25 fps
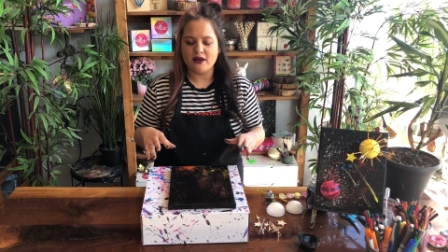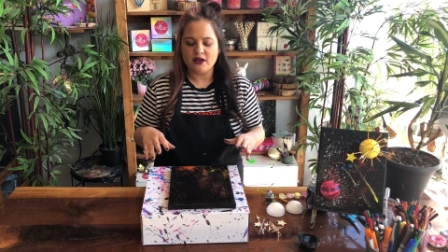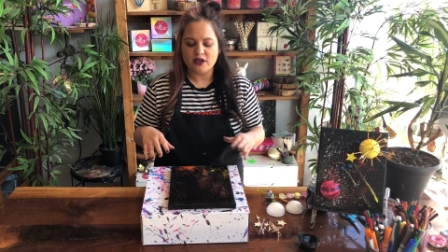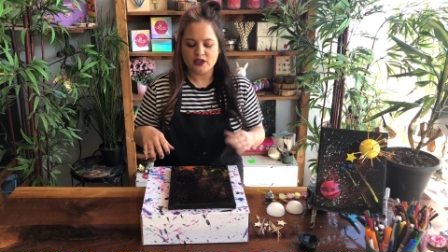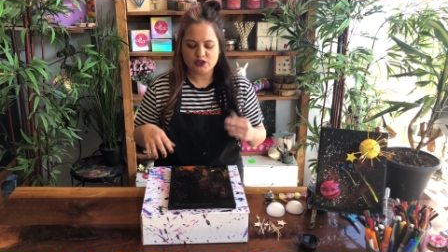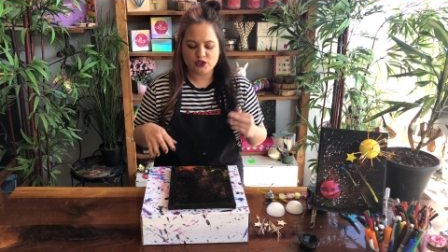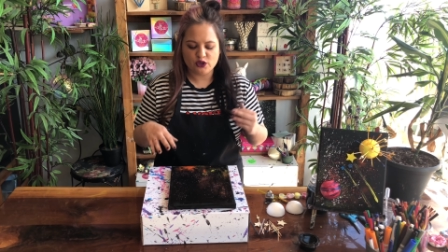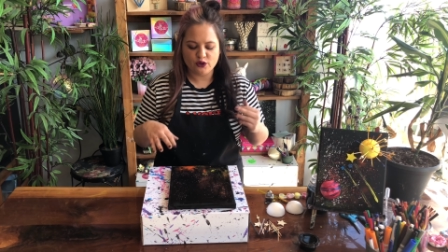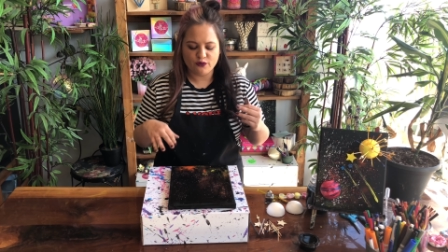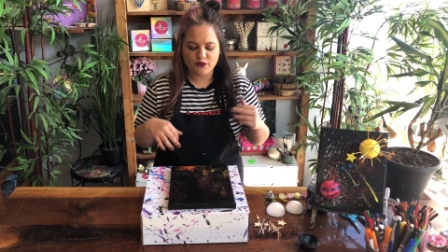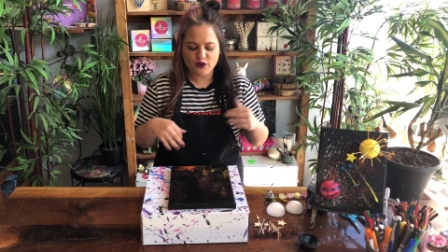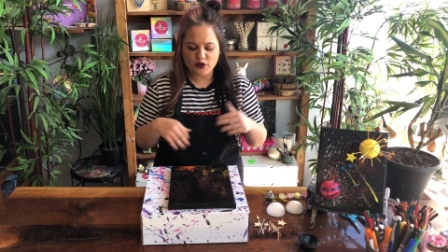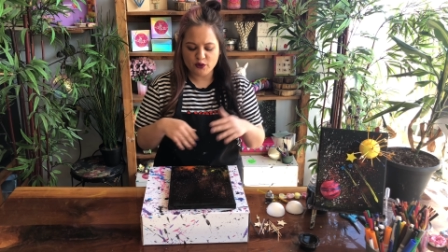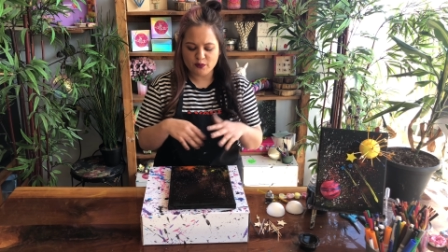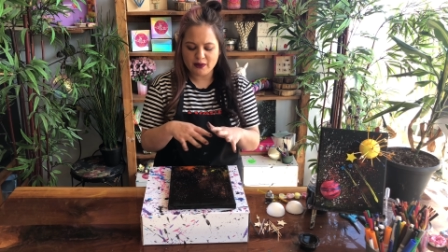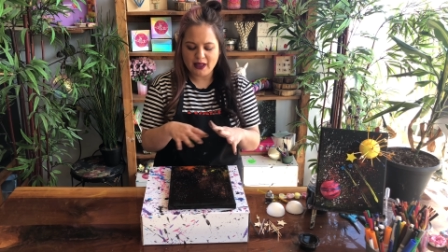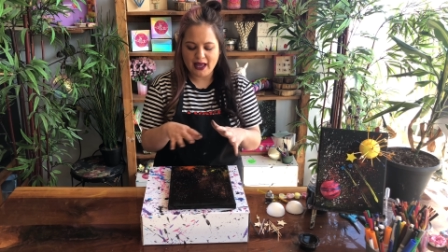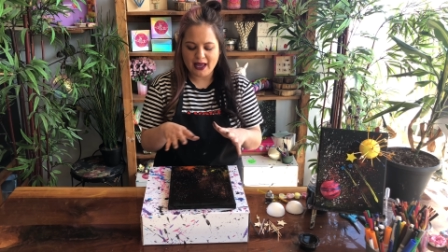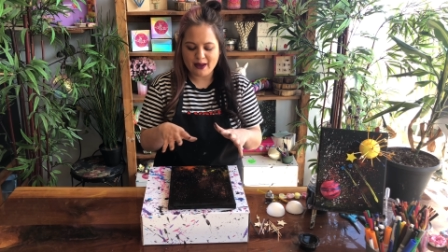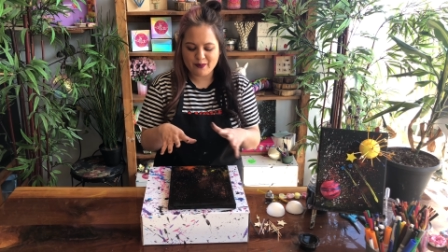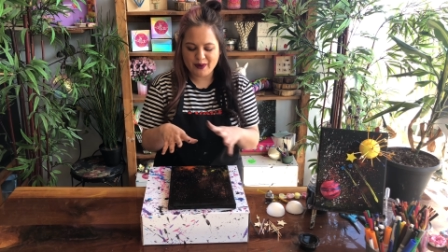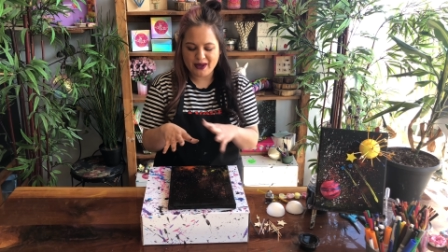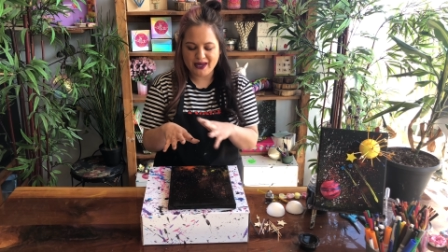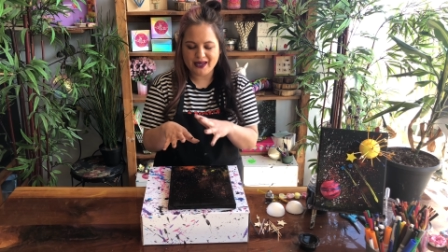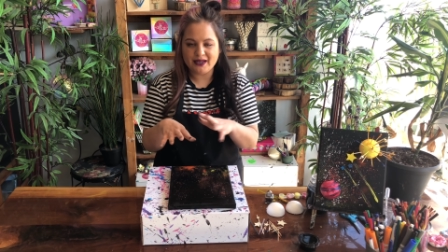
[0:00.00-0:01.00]
So if your
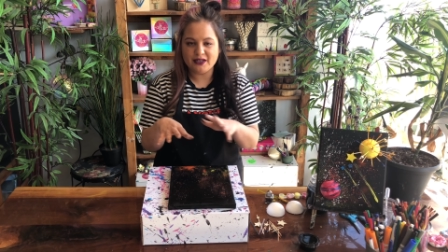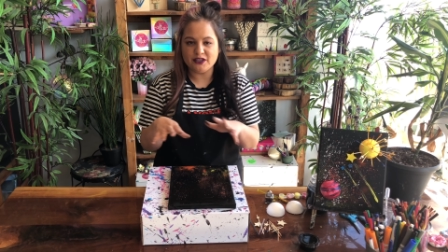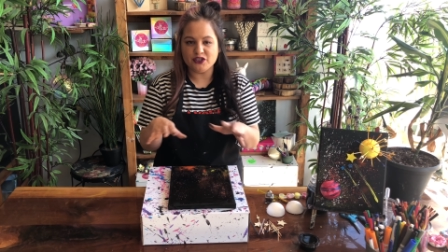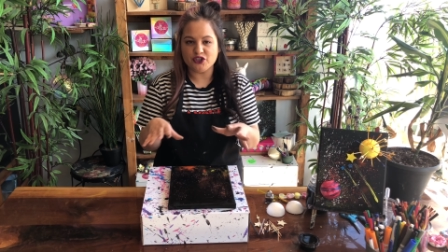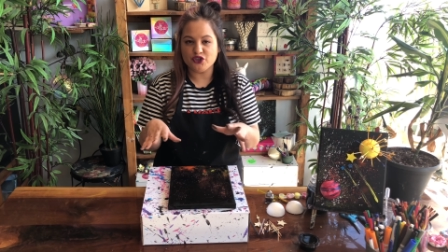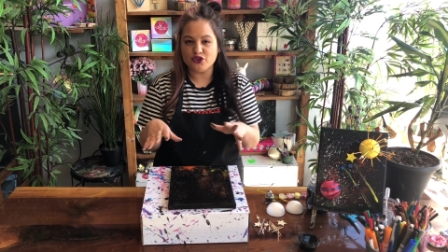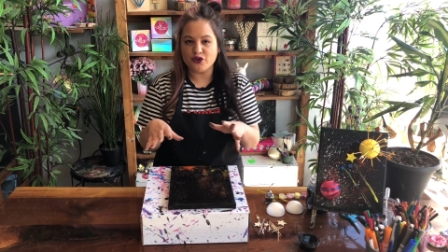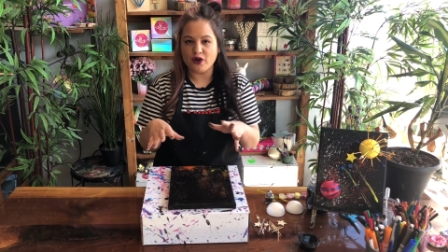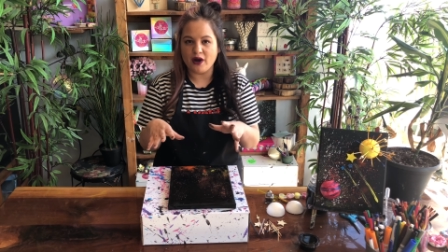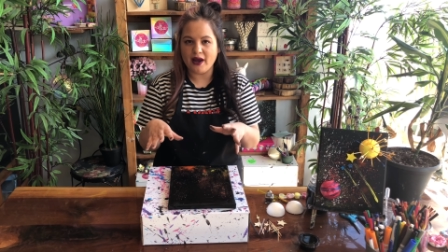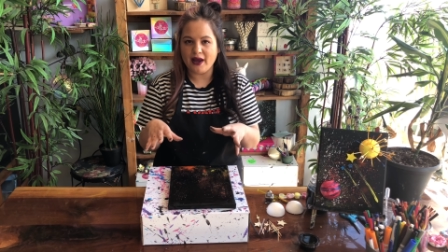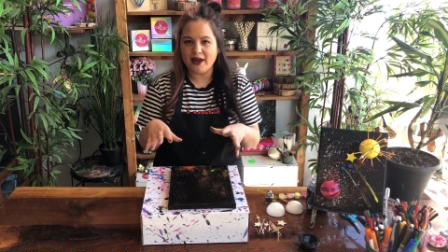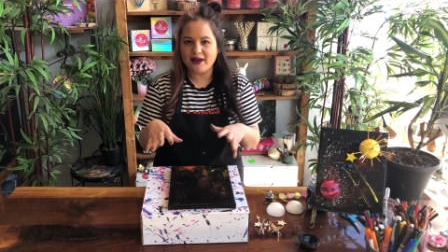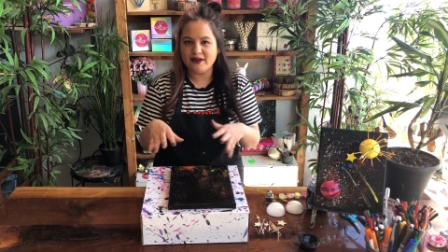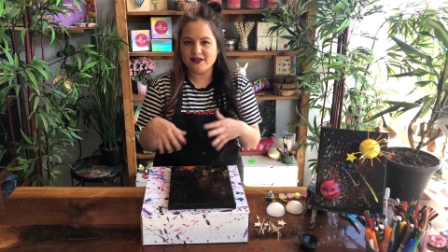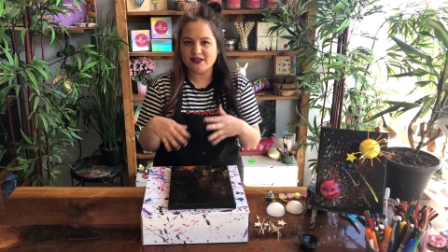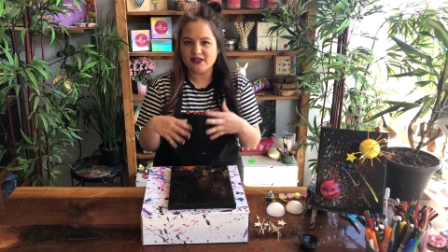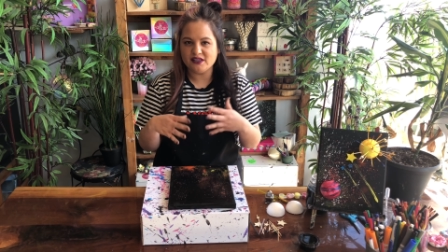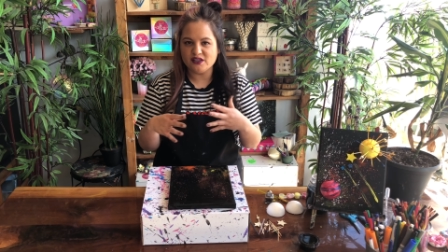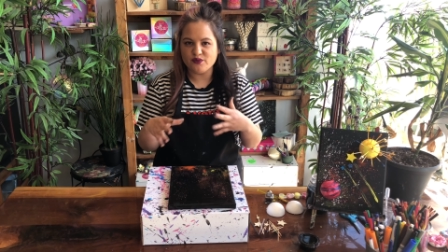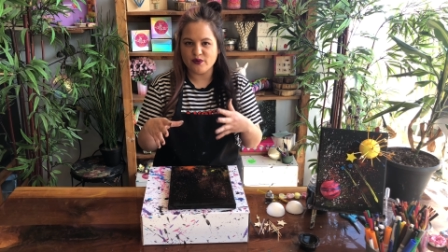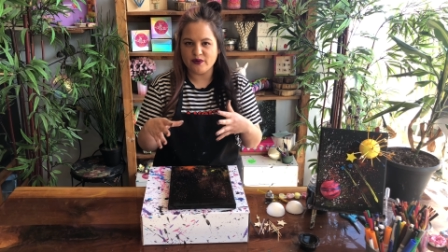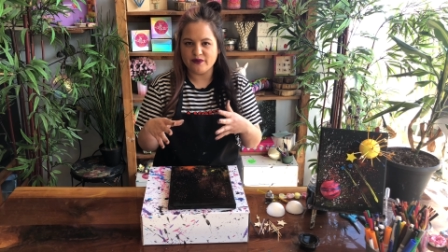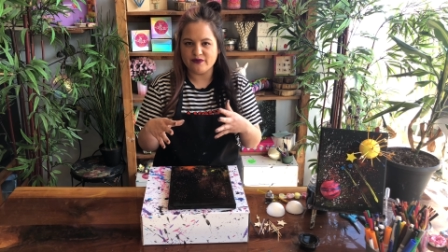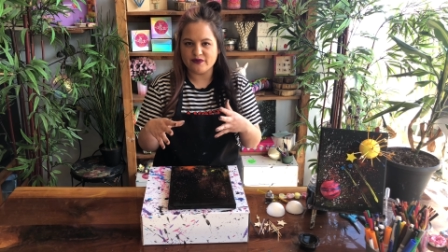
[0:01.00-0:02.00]
black paint has dried
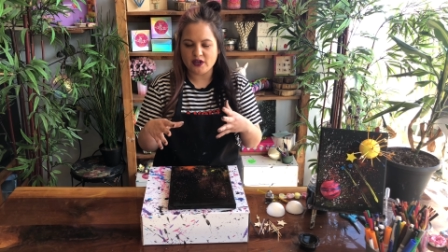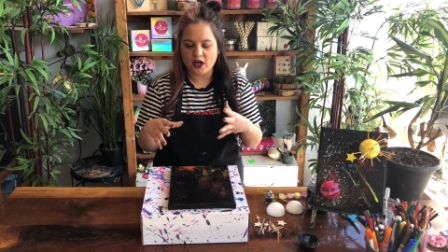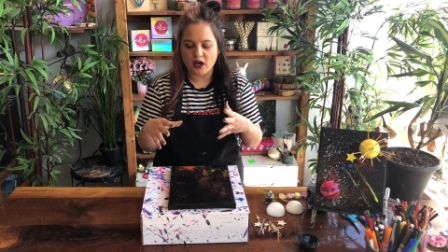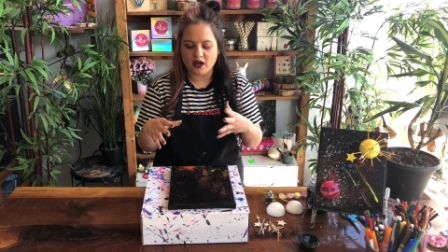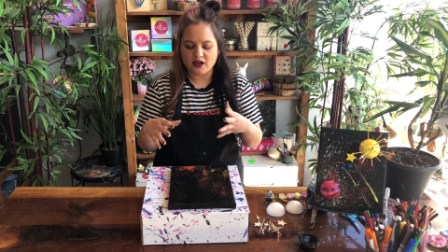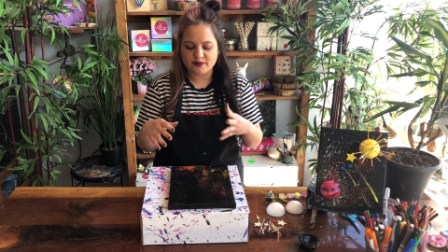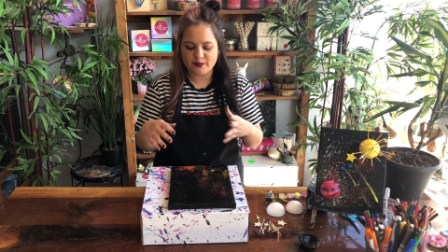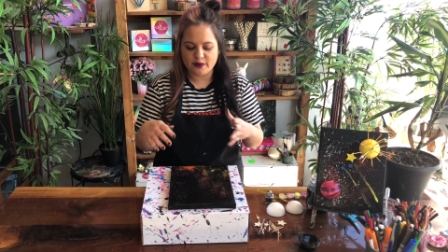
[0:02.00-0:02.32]
since we've talked